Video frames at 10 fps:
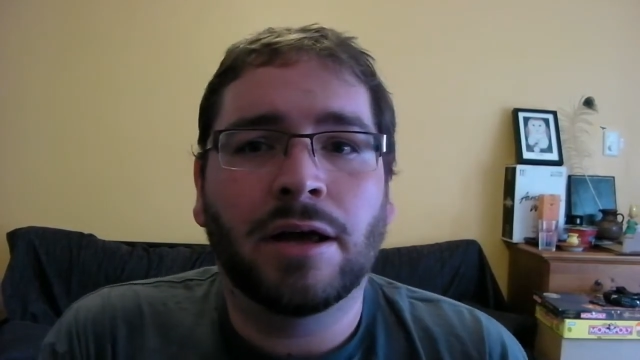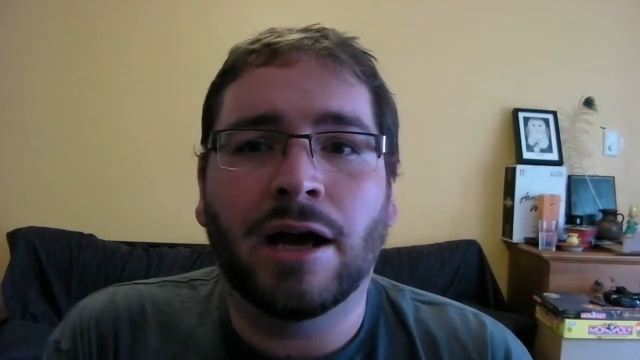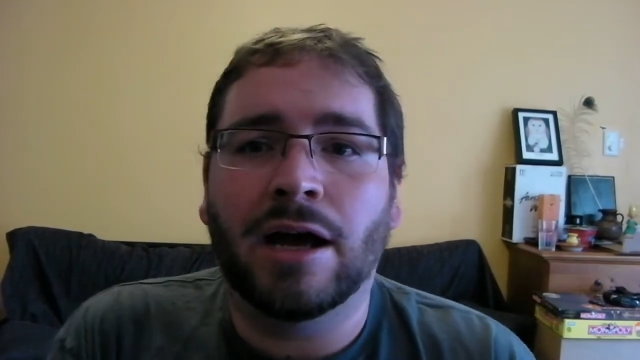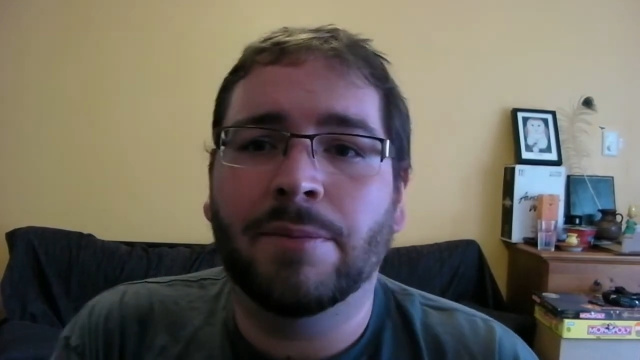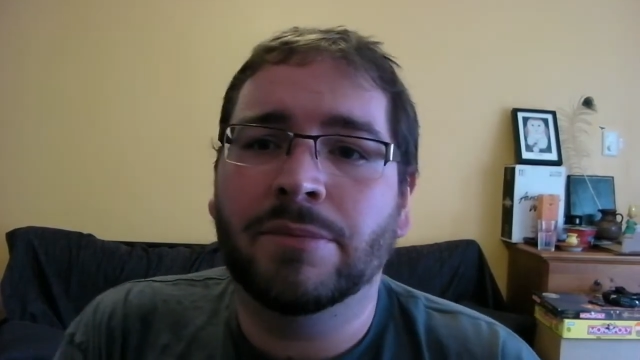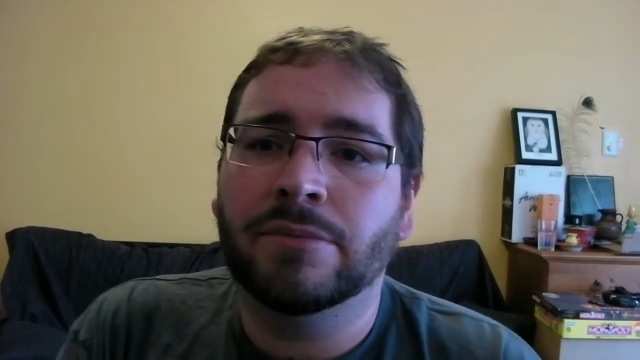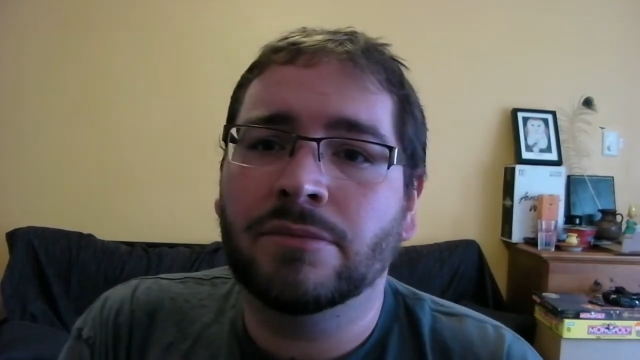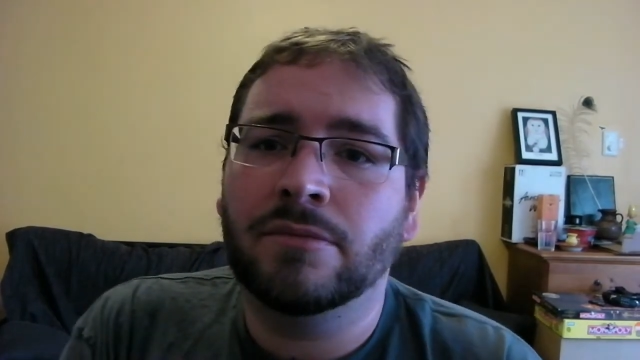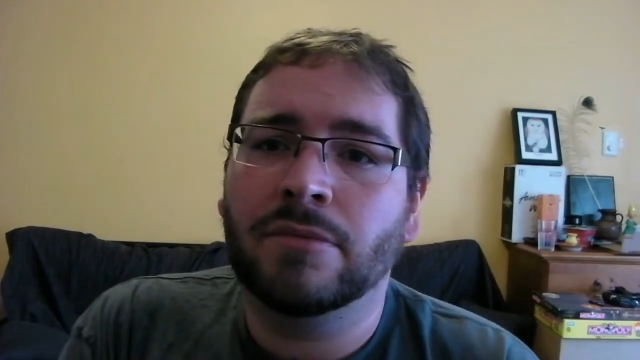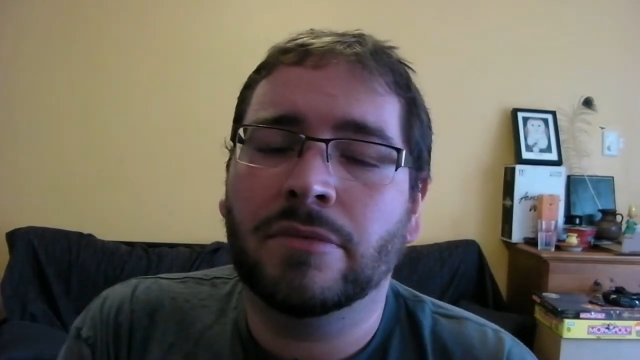
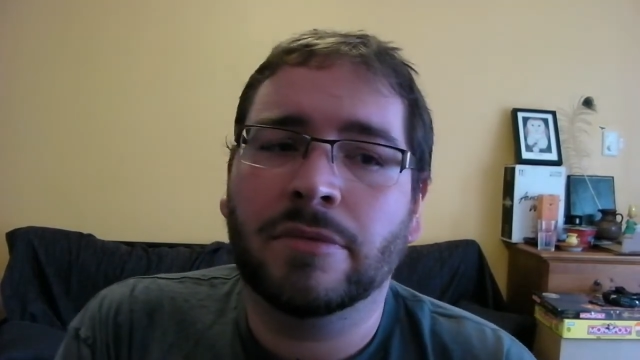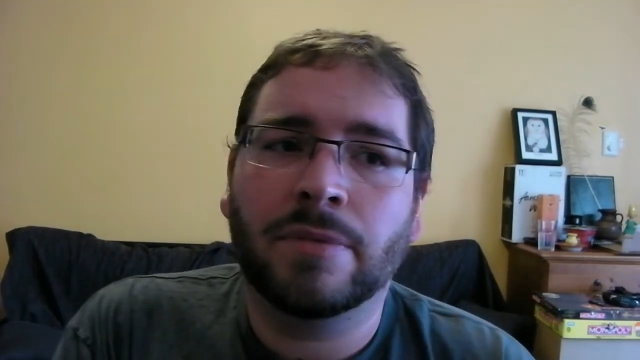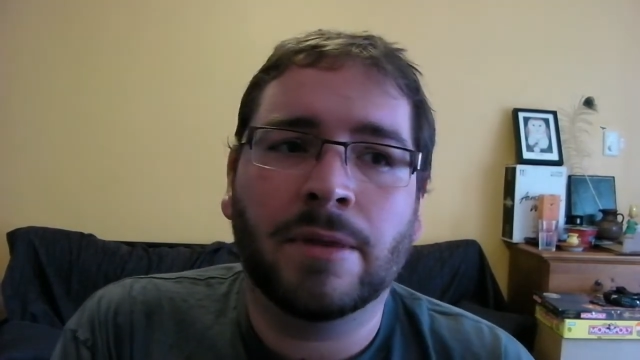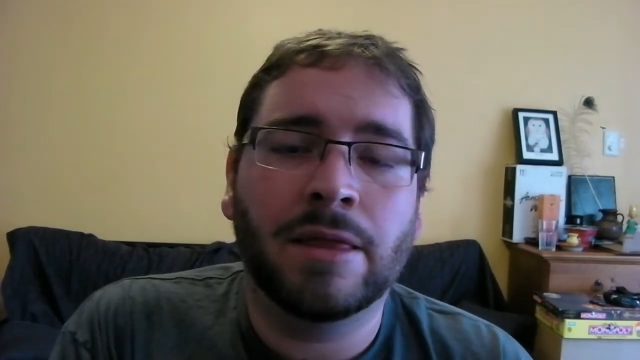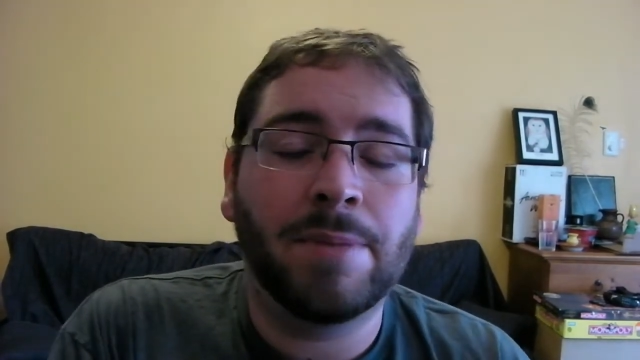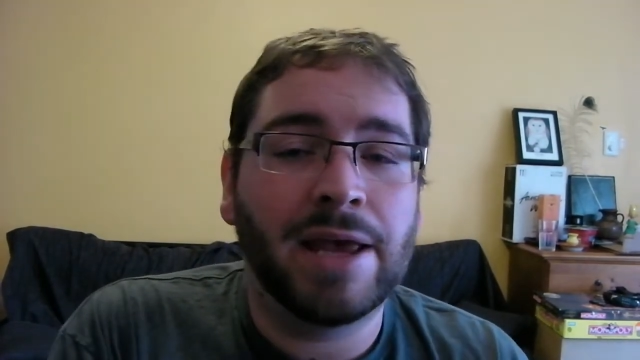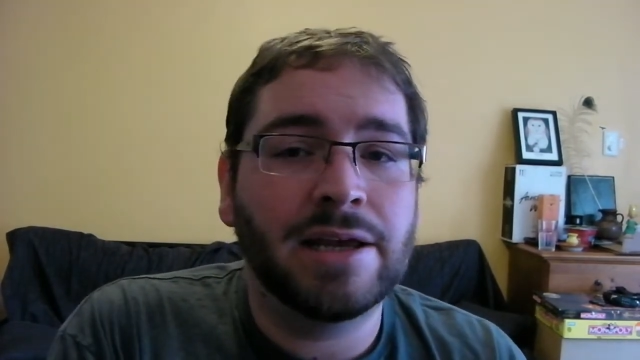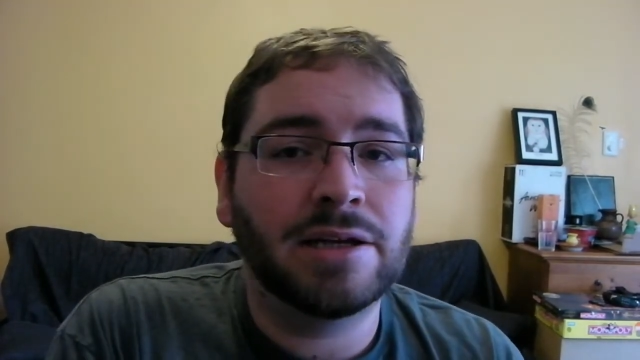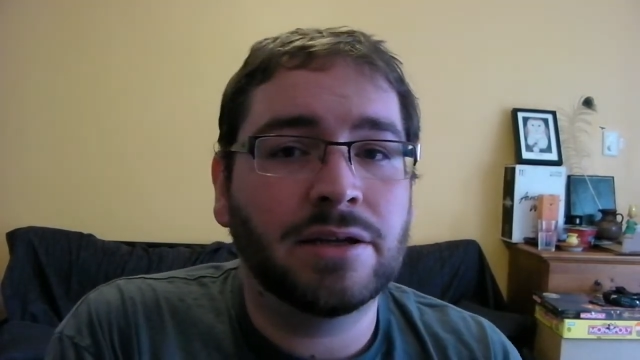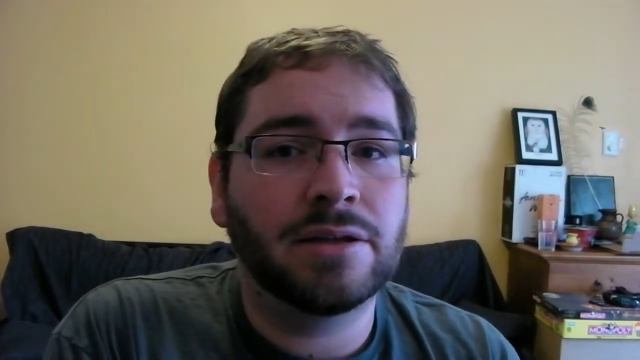the
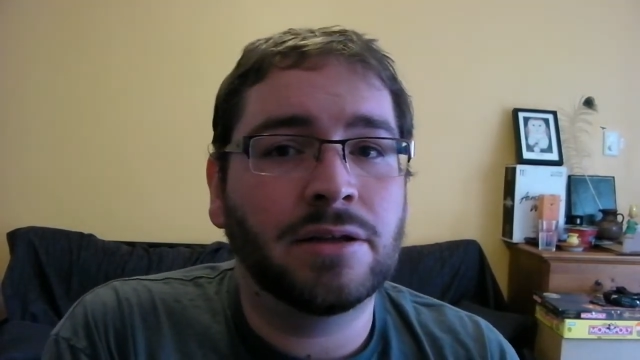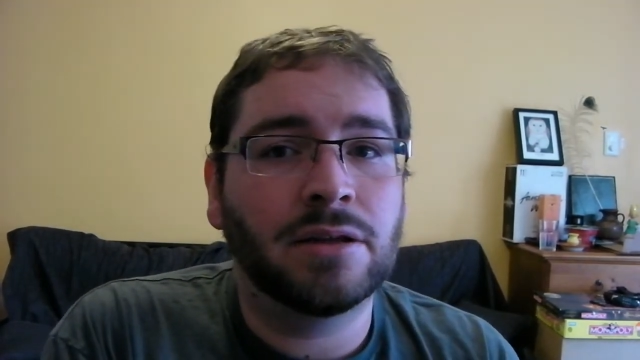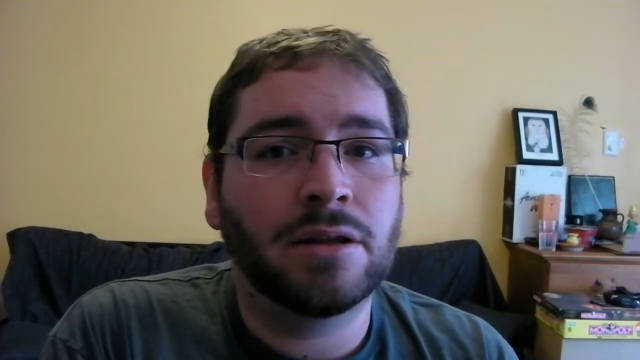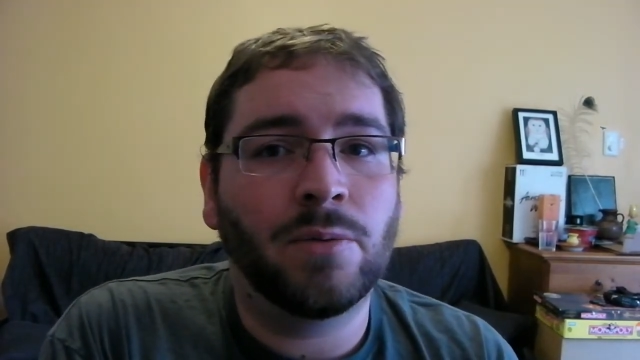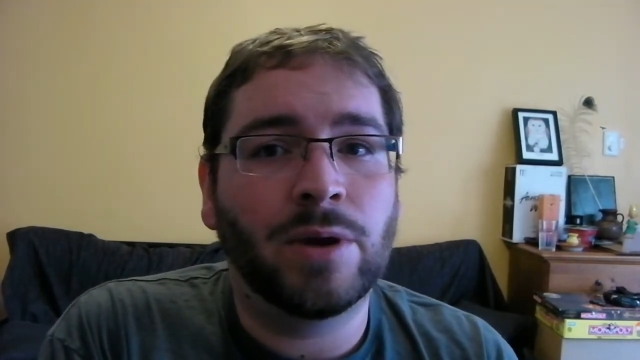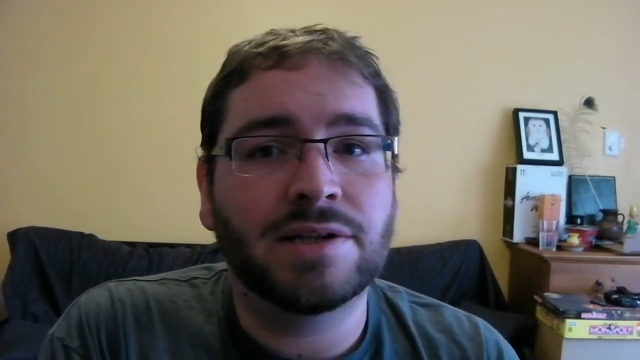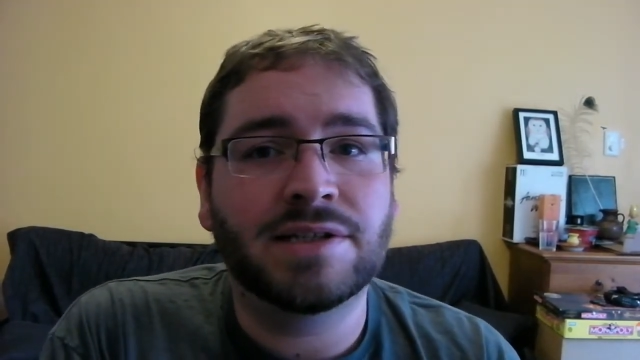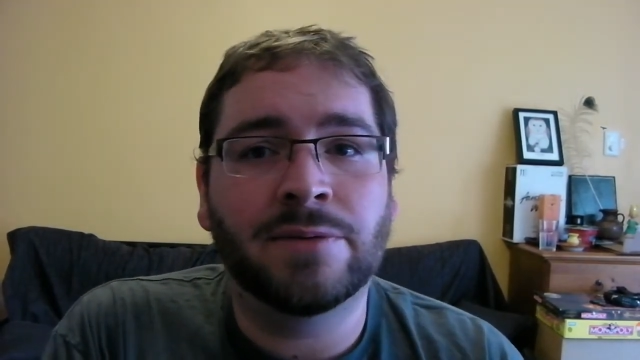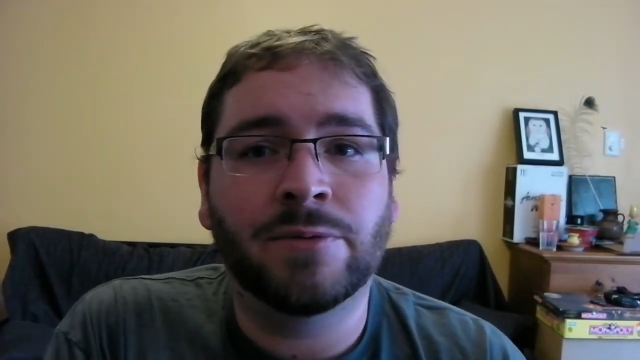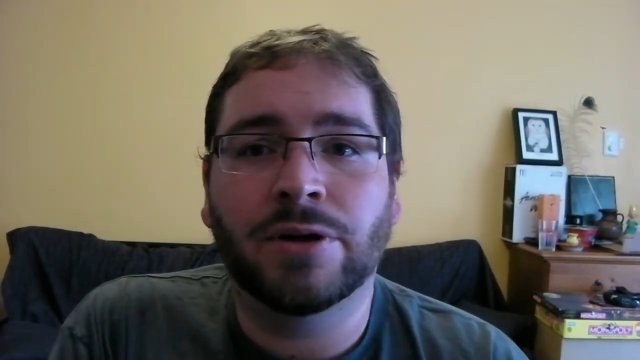Pagan Awareness
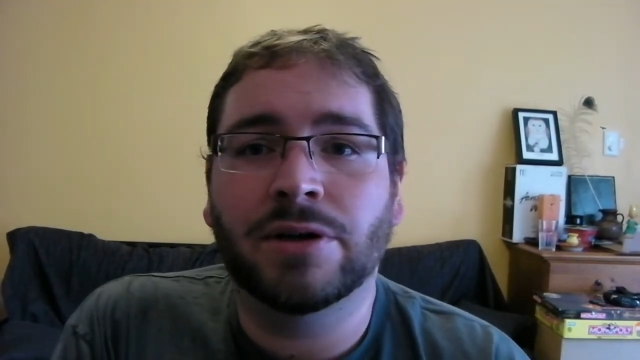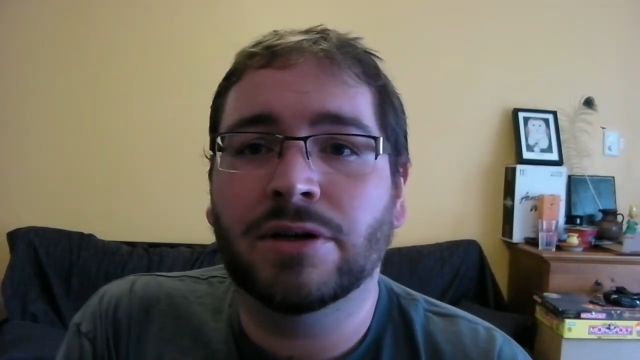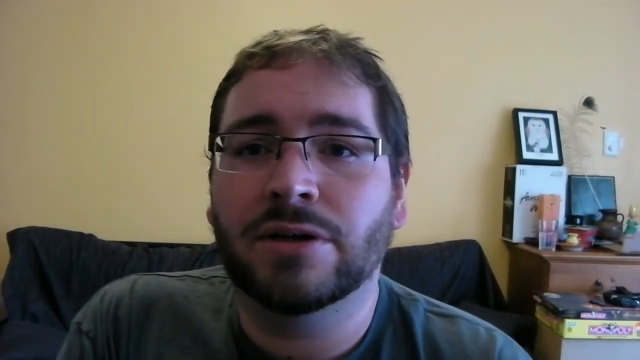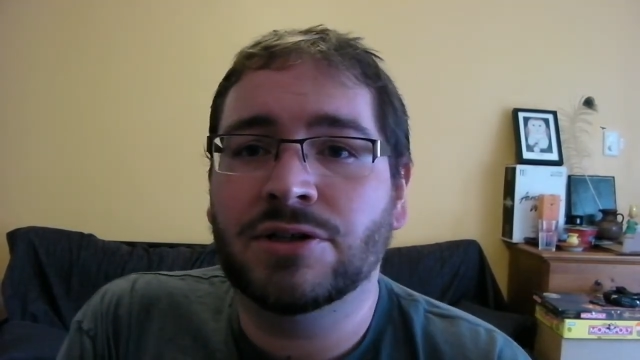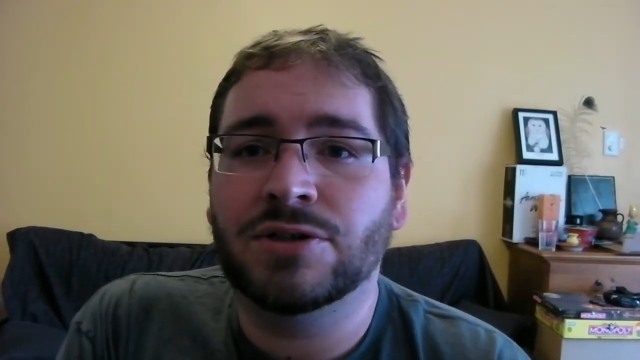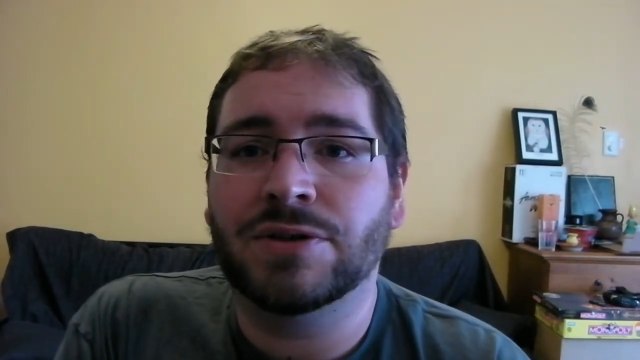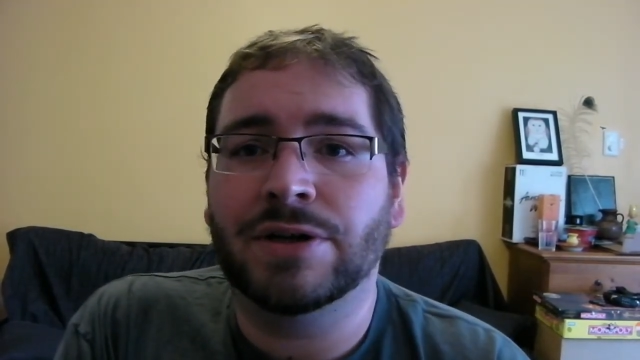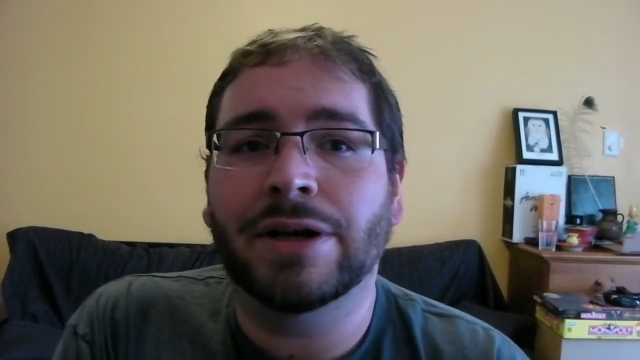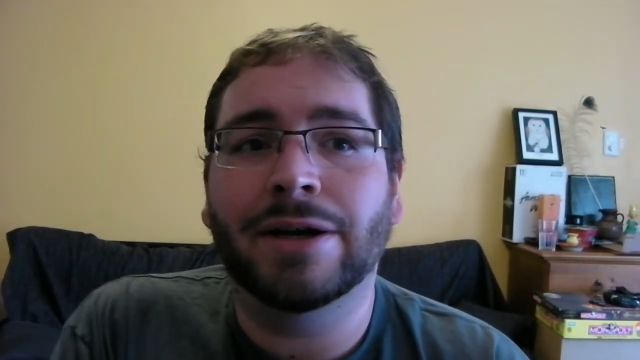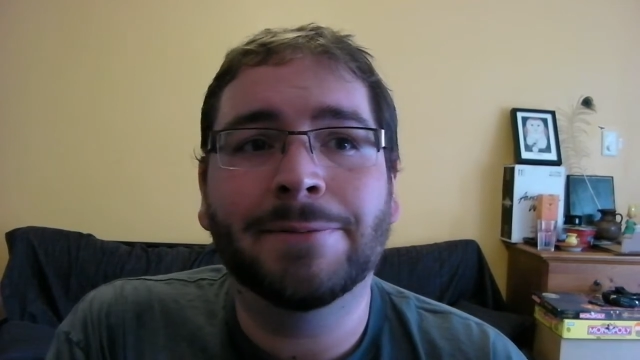Network
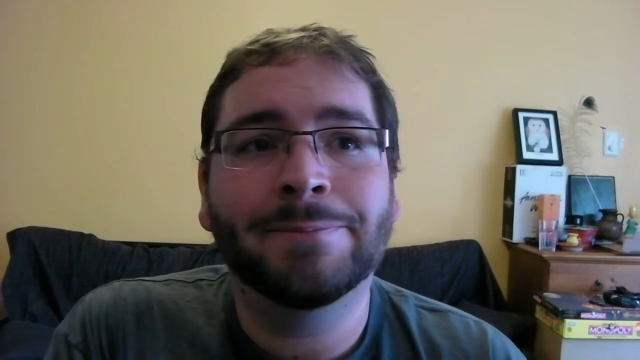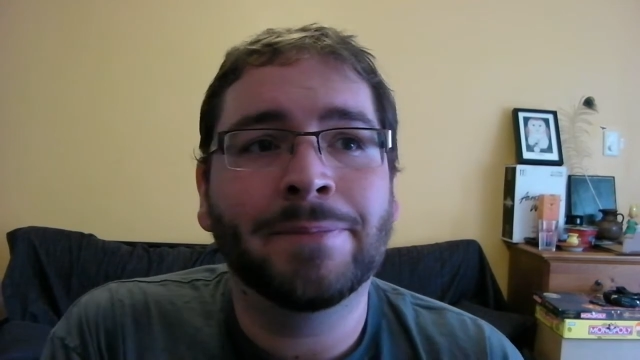Australia,